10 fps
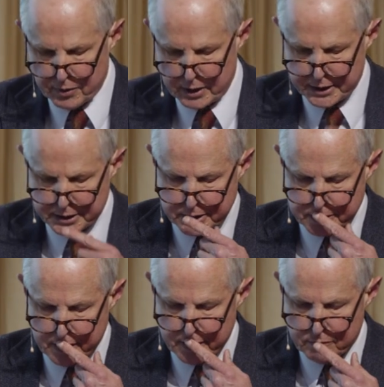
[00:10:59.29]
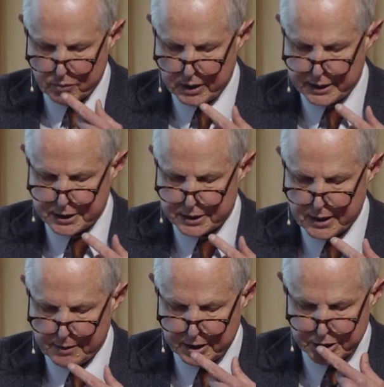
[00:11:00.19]

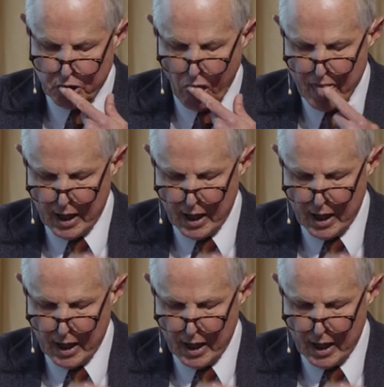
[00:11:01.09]
religious image,